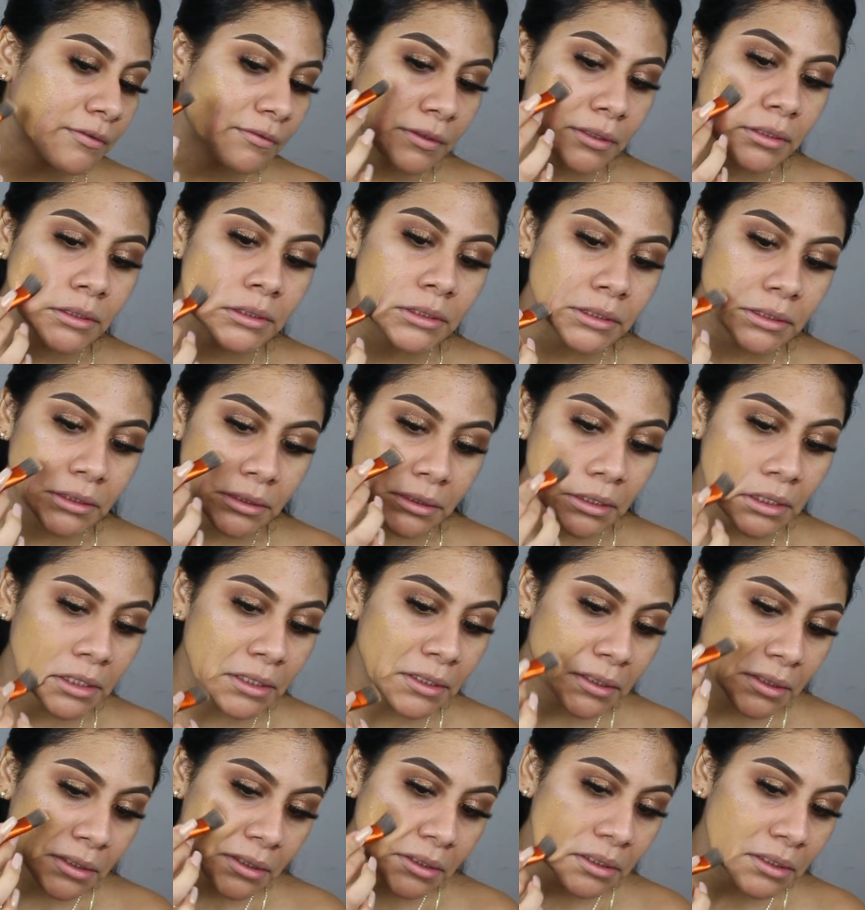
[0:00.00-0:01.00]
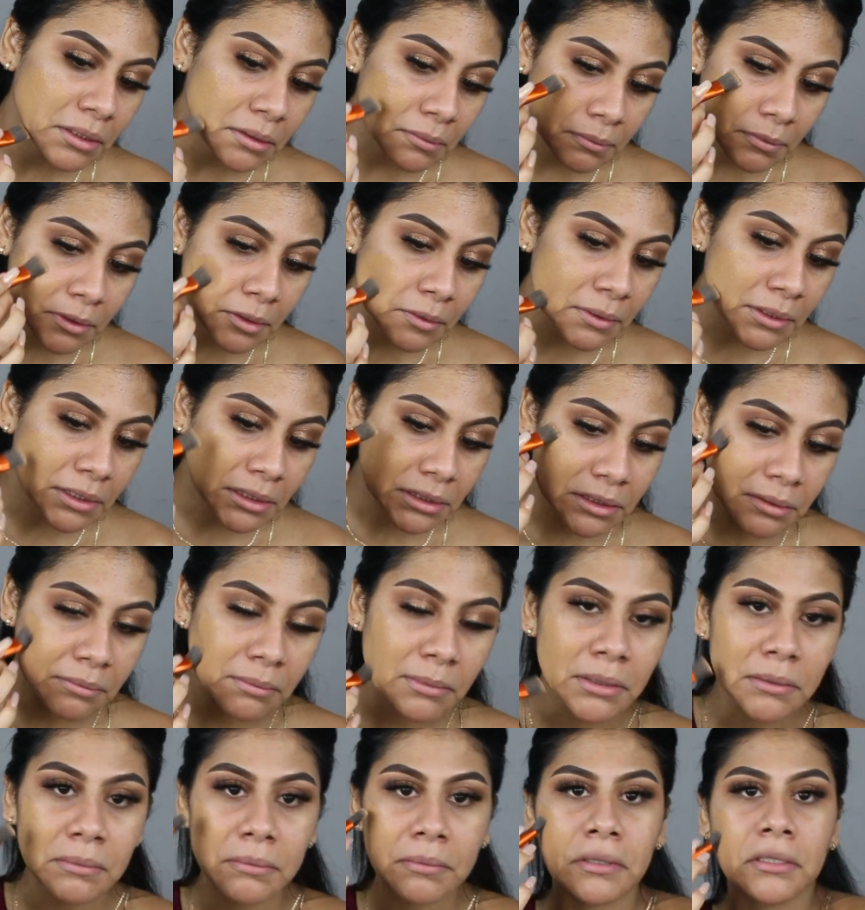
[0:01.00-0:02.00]
face is lighter than the rest of
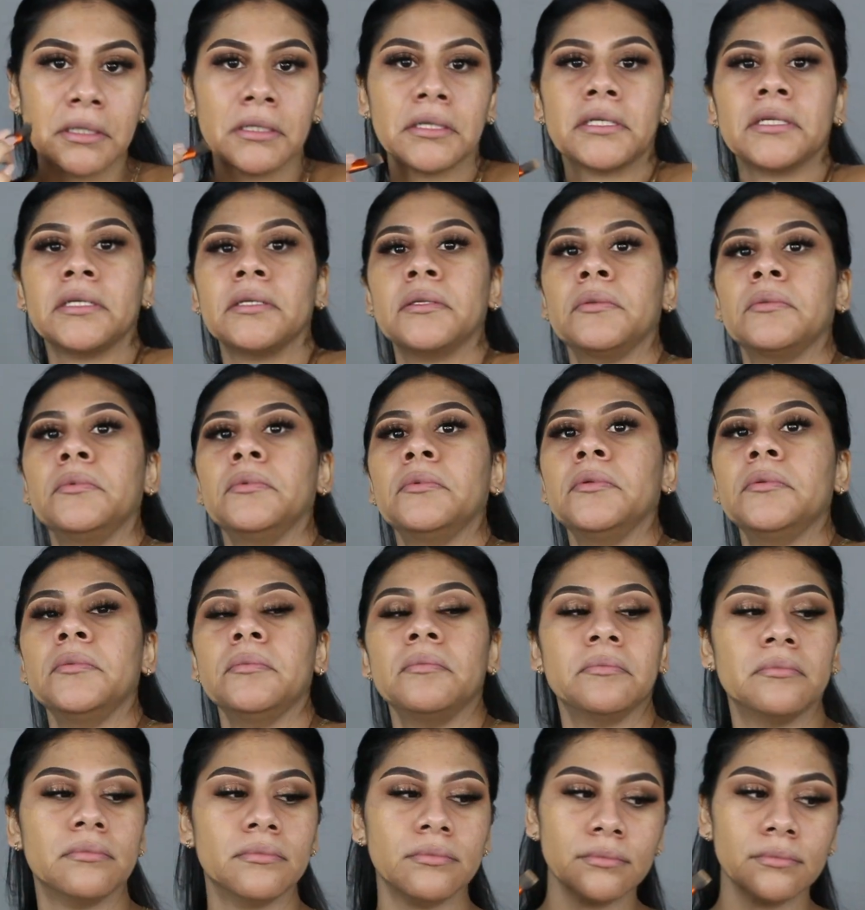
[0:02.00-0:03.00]
my body. Whoop.